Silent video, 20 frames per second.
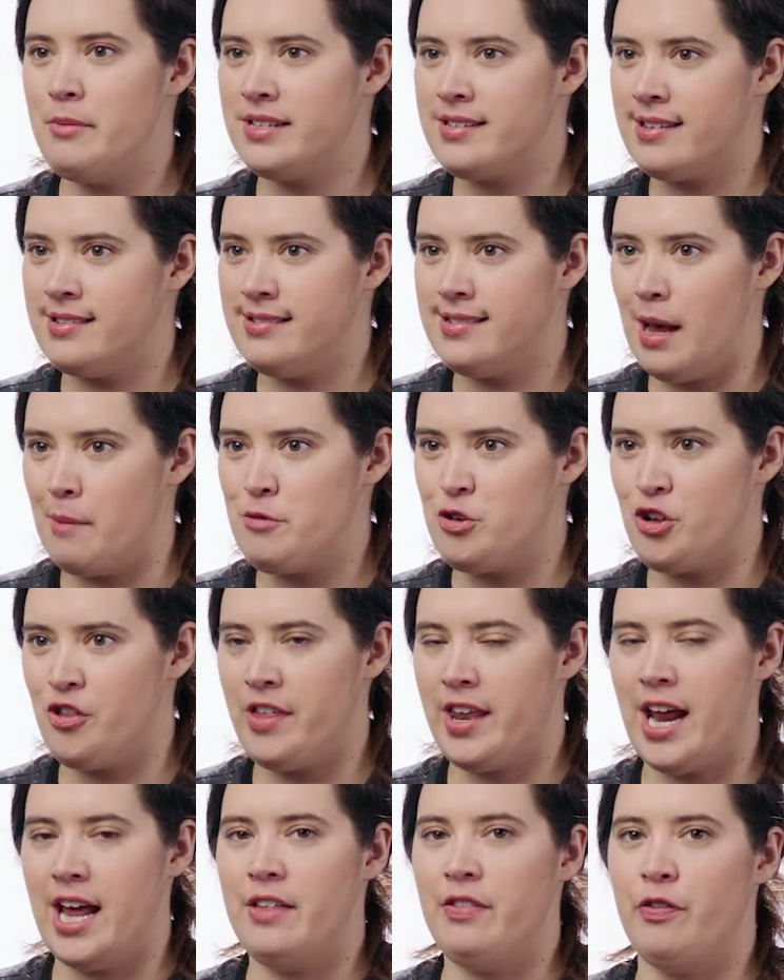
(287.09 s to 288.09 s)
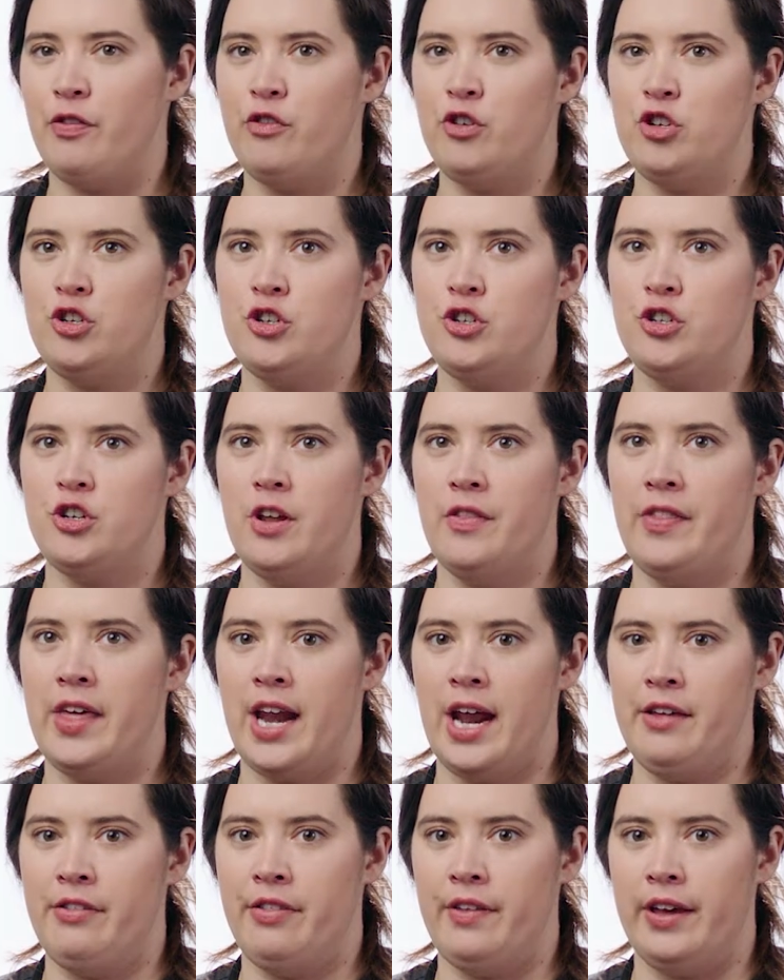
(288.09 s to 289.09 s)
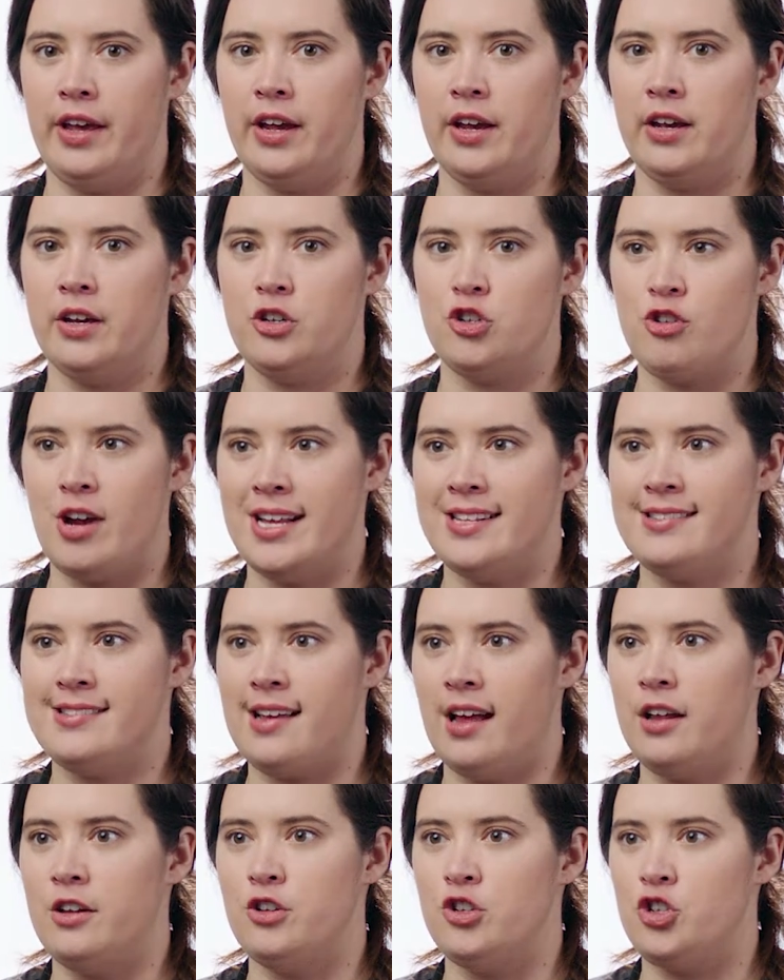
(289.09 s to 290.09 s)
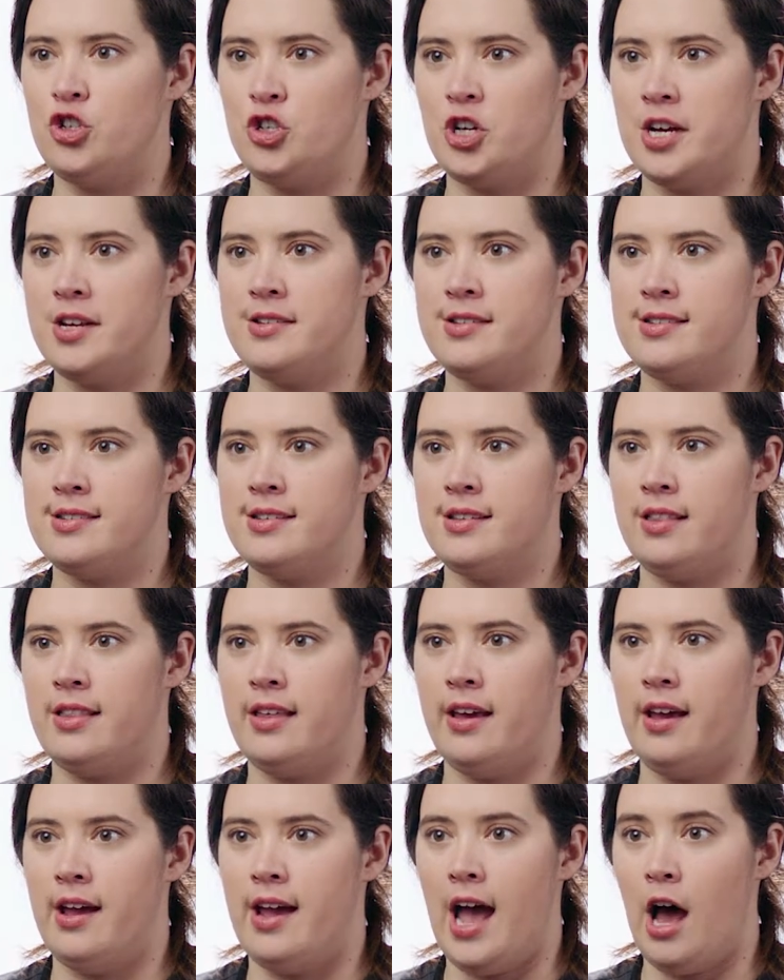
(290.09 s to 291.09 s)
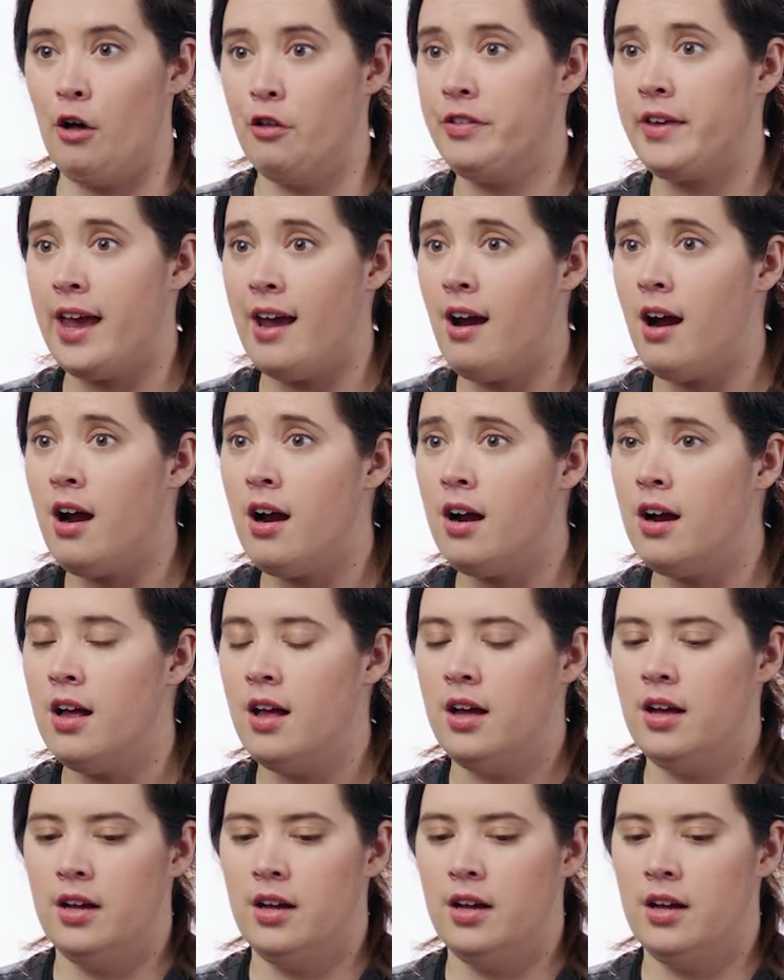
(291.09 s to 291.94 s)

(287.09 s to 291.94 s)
misconception that I think transcends just the healthcare